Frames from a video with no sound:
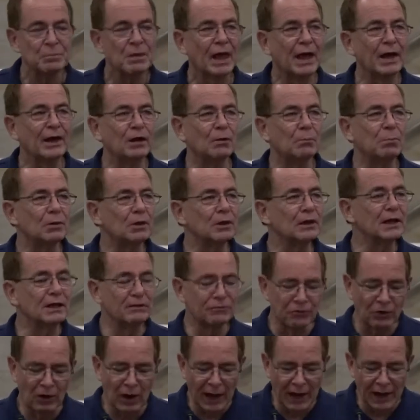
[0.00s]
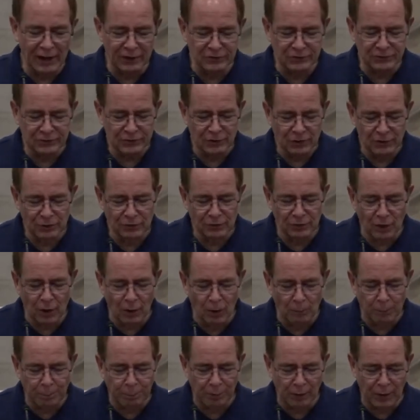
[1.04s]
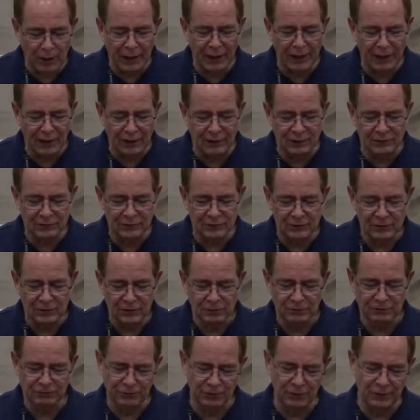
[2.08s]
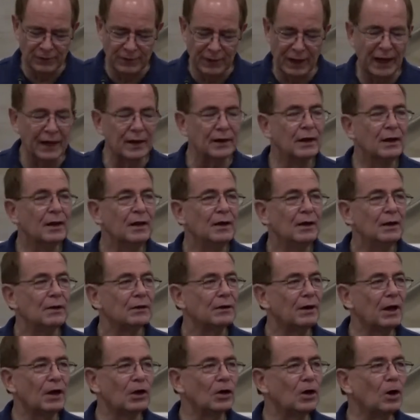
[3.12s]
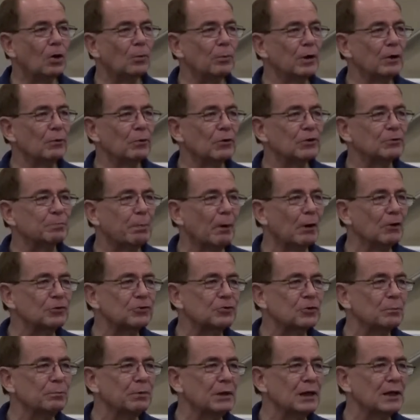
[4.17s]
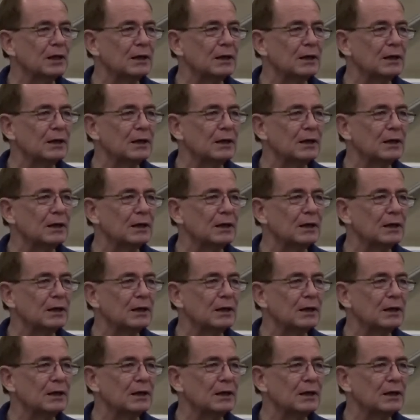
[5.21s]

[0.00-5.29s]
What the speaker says: And a believer has no place for that. Naomi was supposed to be